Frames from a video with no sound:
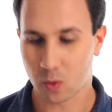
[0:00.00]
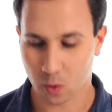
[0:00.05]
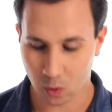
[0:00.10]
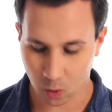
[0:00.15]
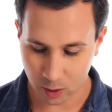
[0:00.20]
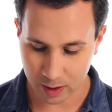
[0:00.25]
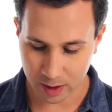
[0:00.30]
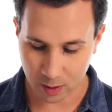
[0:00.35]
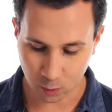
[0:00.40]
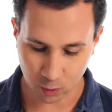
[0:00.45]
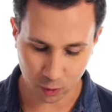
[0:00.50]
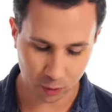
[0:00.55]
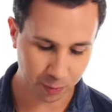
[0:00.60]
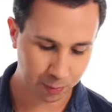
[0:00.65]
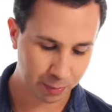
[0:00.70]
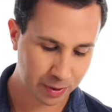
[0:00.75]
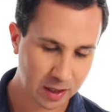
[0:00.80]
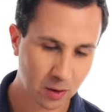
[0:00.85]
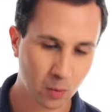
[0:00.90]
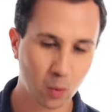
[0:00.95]
or it will
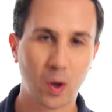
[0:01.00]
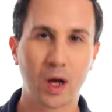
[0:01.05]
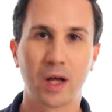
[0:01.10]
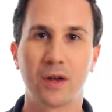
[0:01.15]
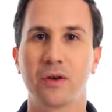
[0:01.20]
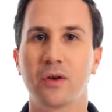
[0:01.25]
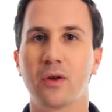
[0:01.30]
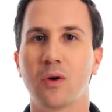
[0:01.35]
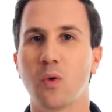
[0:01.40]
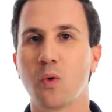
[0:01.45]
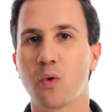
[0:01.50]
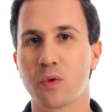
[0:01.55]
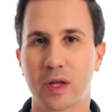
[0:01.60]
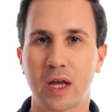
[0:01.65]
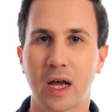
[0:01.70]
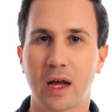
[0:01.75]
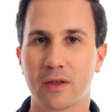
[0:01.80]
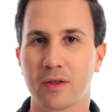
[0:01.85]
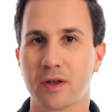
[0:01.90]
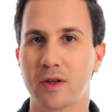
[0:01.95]
pick one or
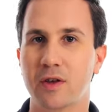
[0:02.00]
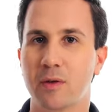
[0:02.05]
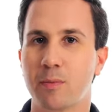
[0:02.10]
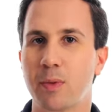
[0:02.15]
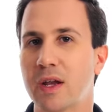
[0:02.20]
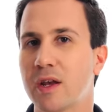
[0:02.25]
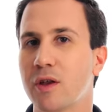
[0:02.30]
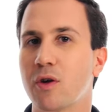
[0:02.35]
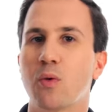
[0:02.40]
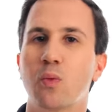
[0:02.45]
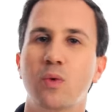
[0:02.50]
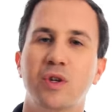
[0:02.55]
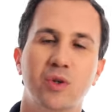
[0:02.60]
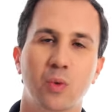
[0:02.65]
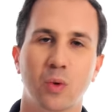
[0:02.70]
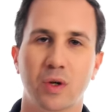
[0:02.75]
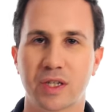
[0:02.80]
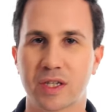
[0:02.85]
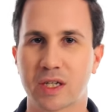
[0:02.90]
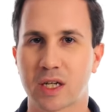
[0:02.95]
the other depending on
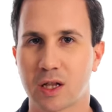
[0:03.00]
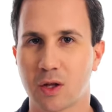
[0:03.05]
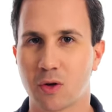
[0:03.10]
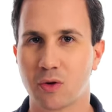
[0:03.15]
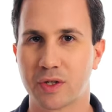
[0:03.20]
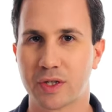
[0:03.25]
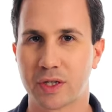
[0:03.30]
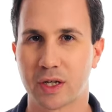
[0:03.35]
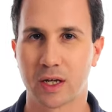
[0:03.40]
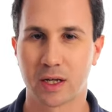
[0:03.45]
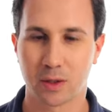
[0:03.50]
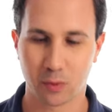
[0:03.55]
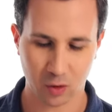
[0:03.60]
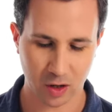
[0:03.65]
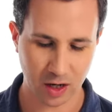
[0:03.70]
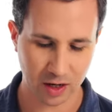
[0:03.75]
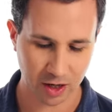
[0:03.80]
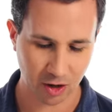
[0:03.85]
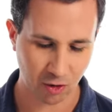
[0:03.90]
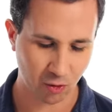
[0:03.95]
which one is closer. It will
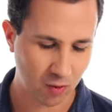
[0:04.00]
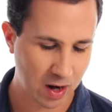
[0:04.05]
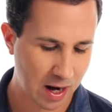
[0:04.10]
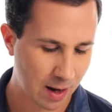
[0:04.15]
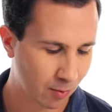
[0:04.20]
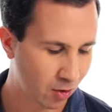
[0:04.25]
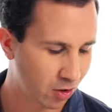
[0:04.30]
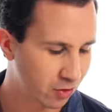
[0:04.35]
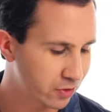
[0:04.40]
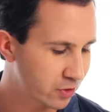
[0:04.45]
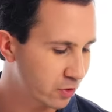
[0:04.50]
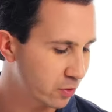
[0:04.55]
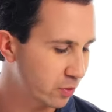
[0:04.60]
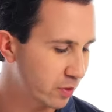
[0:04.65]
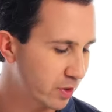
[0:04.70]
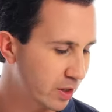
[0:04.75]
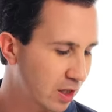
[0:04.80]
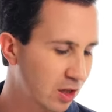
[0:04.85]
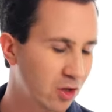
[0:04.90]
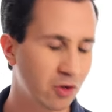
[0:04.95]
kind of grab onto
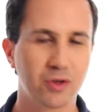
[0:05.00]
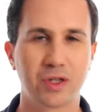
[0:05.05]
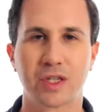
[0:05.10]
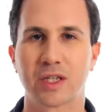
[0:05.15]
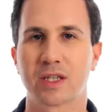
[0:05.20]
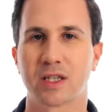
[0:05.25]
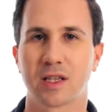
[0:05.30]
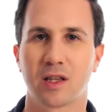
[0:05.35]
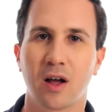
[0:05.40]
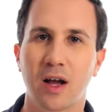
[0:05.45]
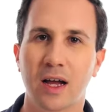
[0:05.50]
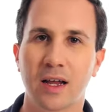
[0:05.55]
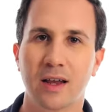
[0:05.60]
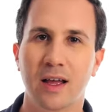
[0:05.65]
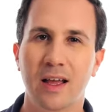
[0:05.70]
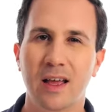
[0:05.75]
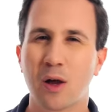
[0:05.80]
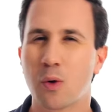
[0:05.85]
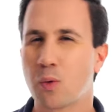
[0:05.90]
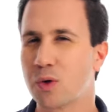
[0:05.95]
the closest light,
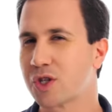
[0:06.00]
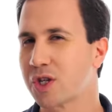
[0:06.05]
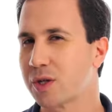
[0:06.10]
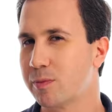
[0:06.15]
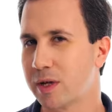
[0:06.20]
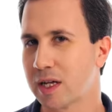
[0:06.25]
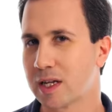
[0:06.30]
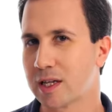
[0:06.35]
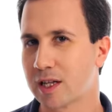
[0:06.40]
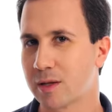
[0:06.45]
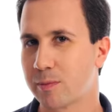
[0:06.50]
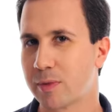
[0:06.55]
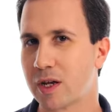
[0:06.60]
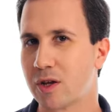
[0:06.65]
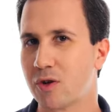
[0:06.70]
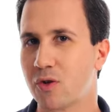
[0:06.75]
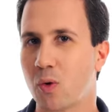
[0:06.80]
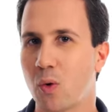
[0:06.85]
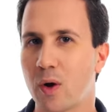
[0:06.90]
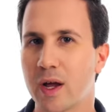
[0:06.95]
which can be a little bit
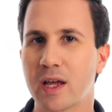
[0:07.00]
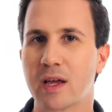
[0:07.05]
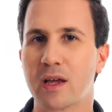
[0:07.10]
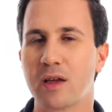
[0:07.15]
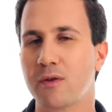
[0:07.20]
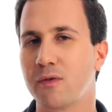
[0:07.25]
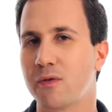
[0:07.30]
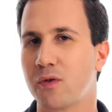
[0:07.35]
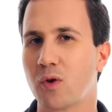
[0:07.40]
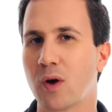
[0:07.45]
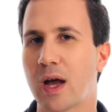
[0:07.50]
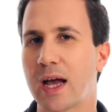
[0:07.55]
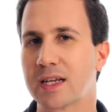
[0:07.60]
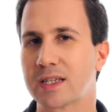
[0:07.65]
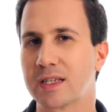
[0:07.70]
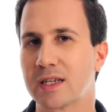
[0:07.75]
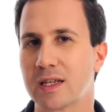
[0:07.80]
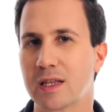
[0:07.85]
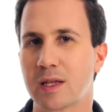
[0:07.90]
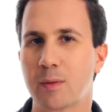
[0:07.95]
annoying if you're
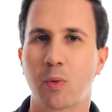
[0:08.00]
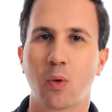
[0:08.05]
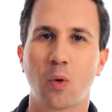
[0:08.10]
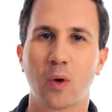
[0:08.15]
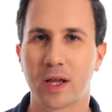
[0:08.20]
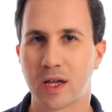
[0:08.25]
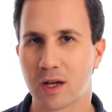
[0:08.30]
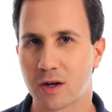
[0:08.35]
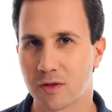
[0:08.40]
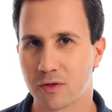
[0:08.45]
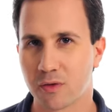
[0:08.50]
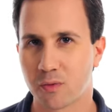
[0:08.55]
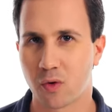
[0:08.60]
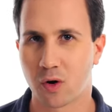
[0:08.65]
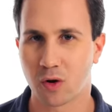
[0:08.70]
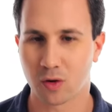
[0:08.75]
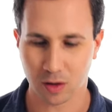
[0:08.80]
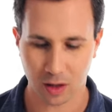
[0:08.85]
accidentally pointing it at the wrong